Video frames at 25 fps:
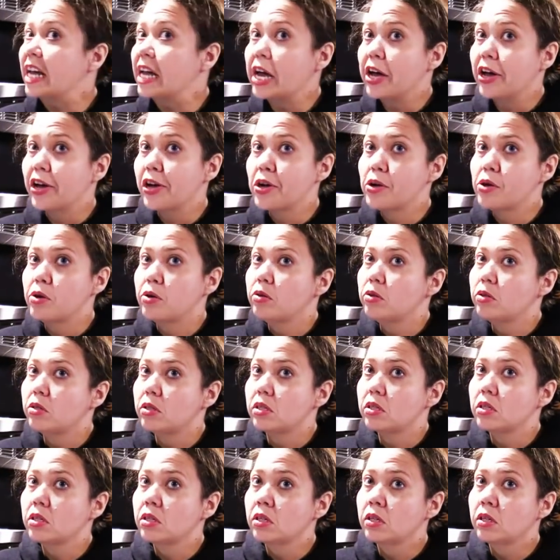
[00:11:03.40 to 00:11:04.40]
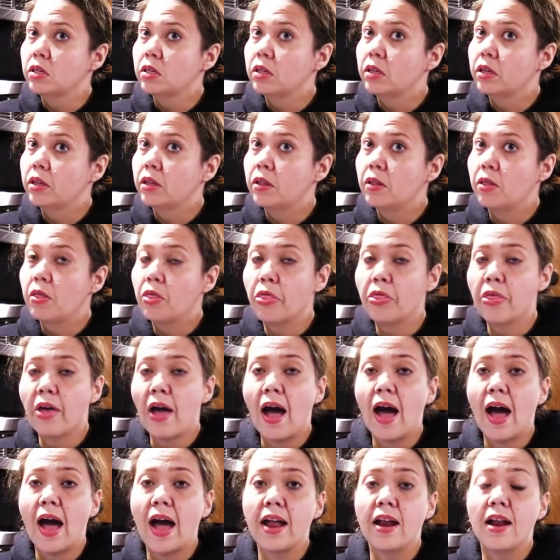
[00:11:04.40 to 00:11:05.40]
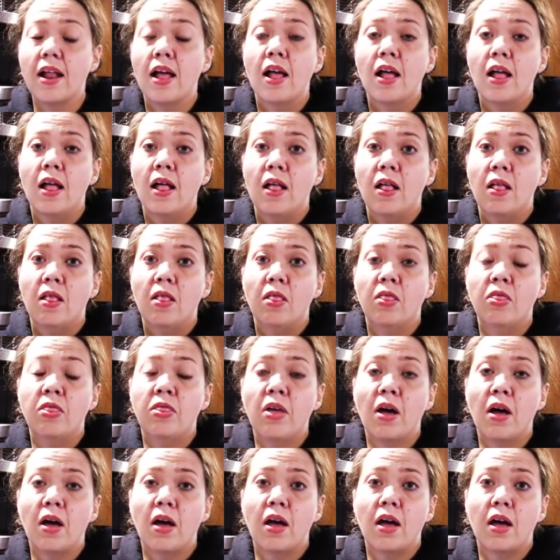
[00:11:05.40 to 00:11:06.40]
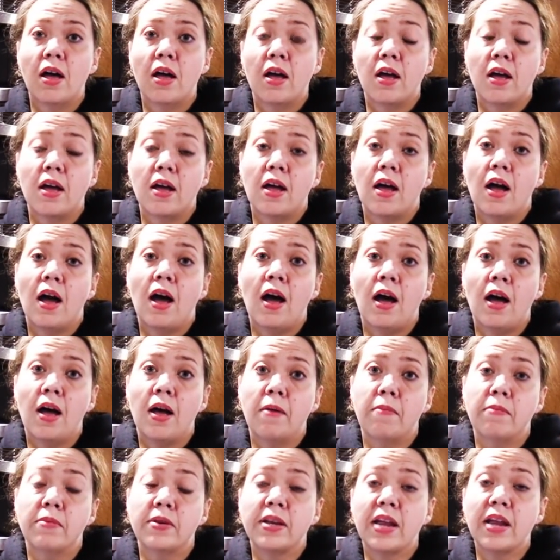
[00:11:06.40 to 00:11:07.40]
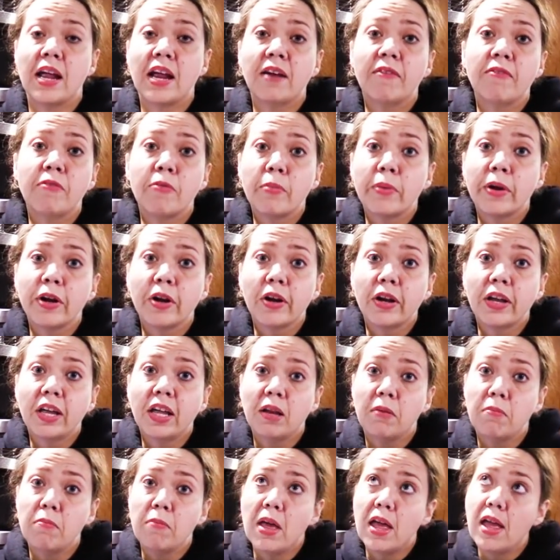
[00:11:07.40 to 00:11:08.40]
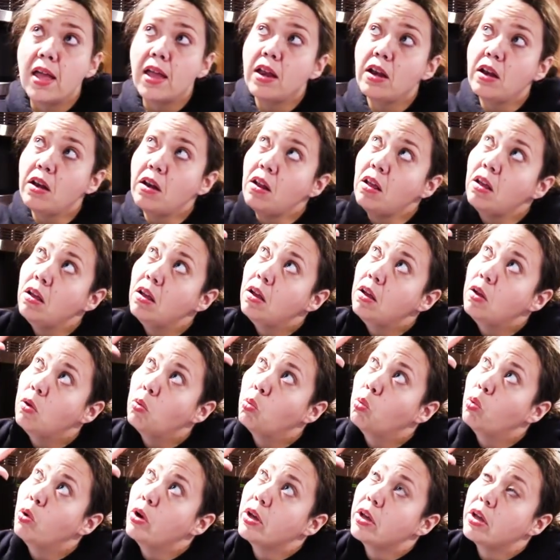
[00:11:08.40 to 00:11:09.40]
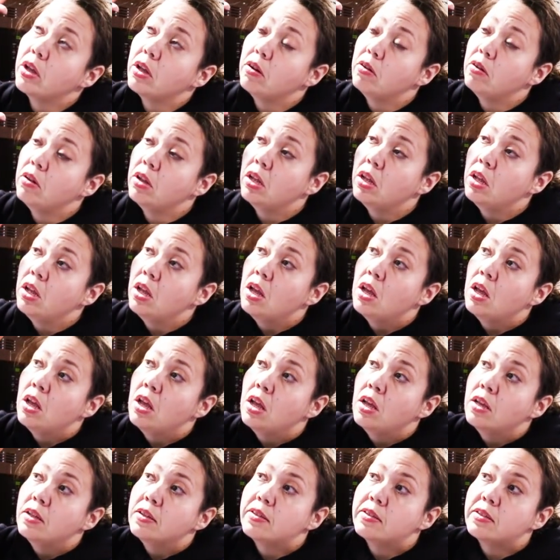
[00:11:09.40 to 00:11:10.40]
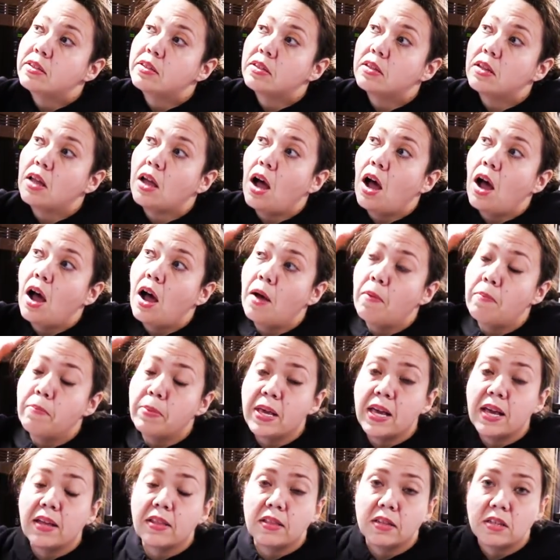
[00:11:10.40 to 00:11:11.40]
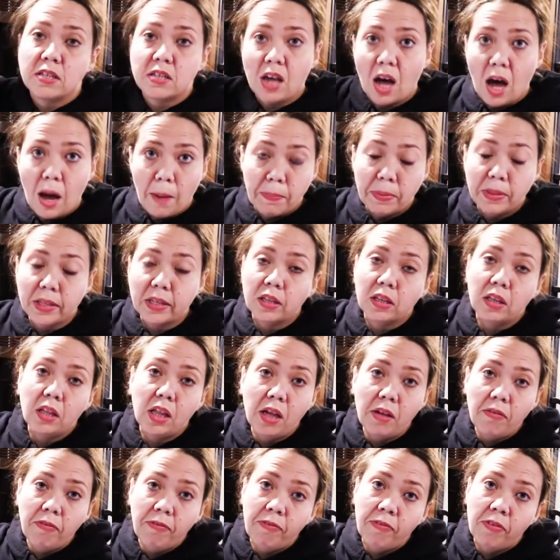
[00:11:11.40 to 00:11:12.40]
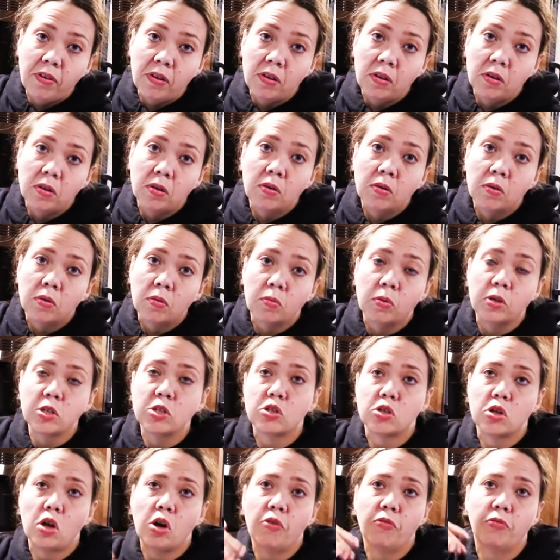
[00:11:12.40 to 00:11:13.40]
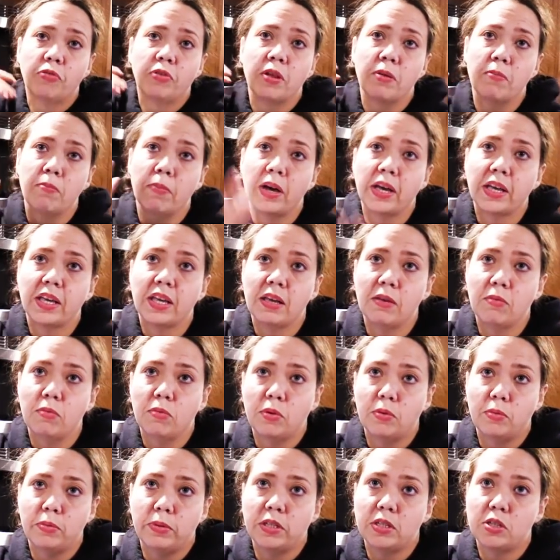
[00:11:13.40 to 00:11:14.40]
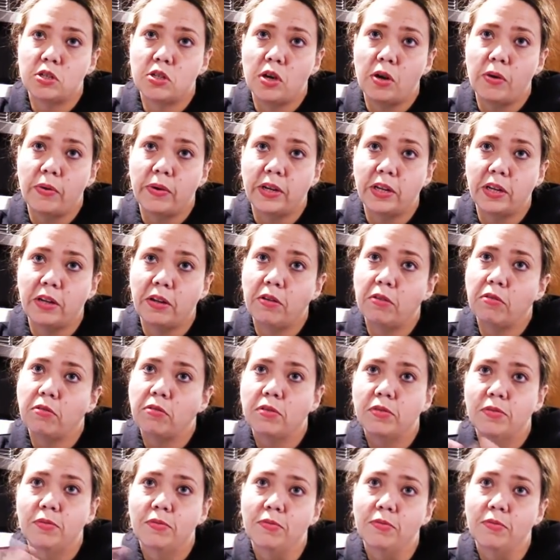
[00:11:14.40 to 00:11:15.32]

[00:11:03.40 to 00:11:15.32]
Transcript: goes that the um, Native American men would uh, be at the top of the cliff, which hopefully Mikey will be showing you